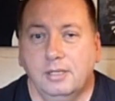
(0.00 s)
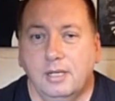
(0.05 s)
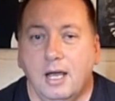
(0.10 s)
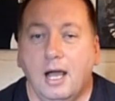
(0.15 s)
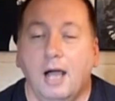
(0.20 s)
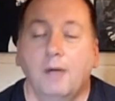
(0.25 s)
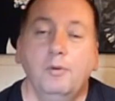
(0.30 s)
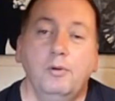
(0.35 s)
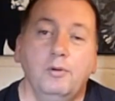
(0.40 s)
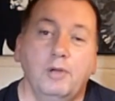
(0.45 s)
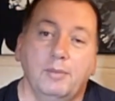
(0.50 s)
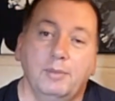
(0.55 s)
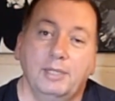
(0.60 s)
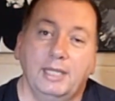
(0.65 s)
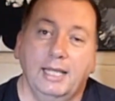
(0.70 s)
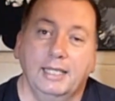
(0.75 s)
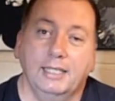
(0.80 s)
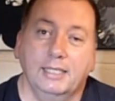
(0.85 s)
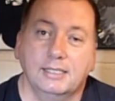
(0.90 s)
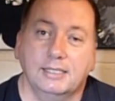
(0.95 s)
I will get my
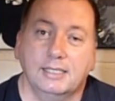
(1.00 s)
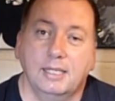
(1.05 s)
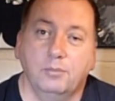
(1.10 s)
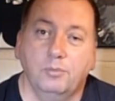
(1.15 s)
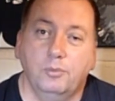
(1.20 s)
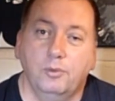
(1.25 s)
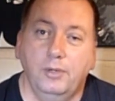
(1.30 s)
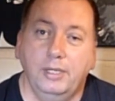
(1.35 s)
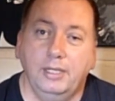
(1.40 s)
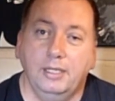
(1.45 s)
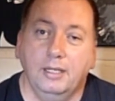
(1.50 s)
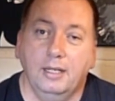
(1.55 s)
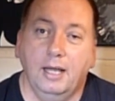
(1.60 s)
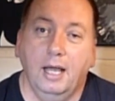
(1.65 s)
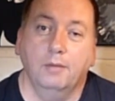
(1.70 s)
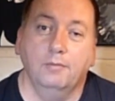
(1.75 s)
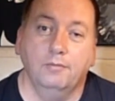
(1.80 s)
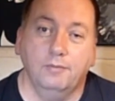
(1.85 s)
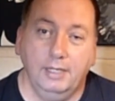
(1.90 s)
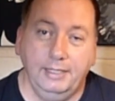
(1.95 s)
lake at some point,
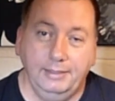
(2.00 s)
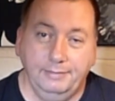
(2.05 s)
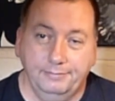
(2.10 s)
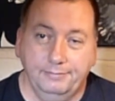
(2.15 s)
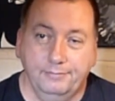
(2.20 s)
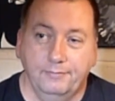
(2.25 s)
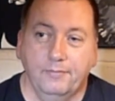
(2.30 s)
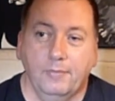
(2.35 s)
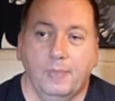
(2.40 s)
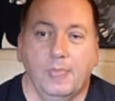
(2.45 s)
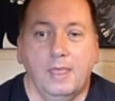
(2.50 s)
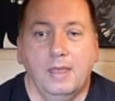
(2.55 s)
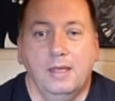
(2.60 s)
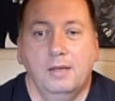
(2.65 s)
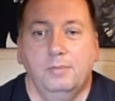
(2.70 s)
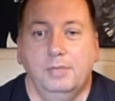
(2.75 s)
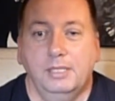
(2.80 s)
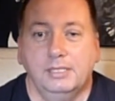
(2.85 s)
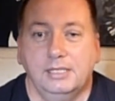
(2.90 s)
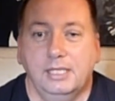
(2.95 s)
hopefully.
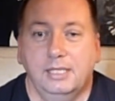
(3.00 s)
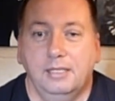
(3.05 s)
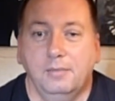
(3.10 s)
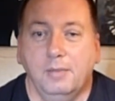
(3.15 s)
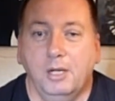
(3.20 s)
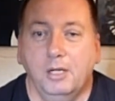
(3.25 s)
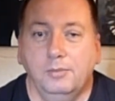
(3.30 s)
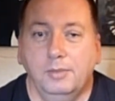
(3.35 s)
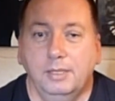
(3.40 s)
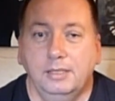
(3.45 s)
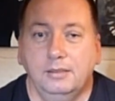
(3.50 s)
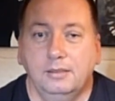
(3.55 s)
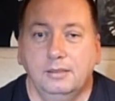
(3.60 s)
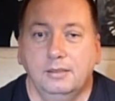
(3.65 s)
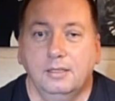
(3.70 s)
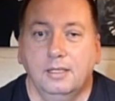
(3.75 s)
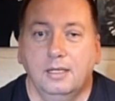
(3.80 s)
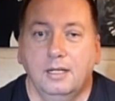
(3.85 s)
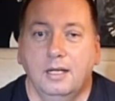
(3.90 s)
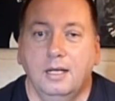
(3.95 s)
But at the moment,
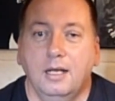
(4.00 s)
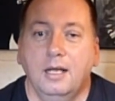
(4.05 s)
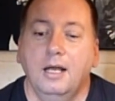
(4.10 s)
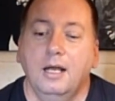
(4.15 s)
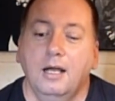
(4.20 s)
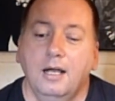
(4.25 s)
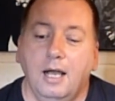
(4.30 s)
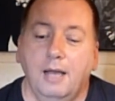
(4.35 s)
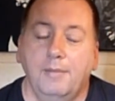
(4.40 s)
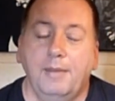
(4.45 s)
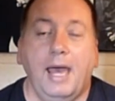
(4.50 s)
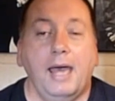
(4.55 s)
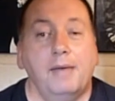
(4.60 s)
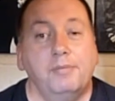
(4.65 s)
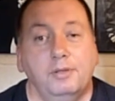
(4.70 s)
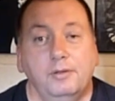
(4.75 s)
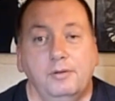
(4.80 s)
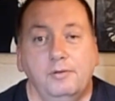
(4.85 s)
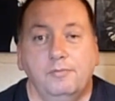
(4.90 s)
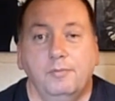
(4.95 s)
I'm
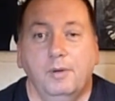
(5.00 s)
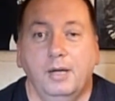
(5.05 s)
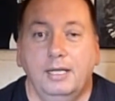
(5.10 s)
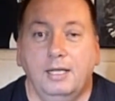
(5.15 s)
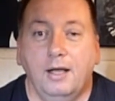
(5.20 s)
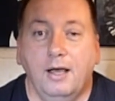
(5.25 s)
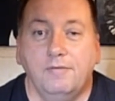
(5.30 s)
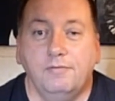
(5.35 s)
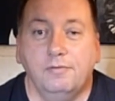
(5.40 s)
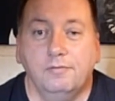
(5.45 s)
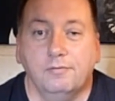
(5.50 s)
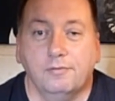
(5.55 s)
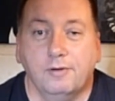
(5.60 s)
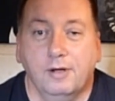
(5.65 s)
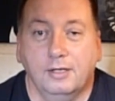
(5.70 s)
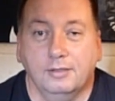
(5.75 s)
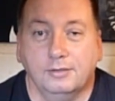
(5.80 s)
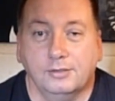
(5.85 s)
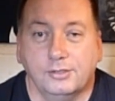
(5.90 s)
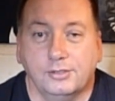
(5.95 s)
happy with my life in
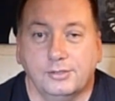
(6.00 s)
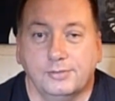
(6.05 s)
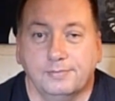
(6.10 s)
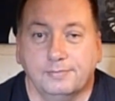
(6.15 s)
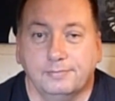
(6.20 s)
France.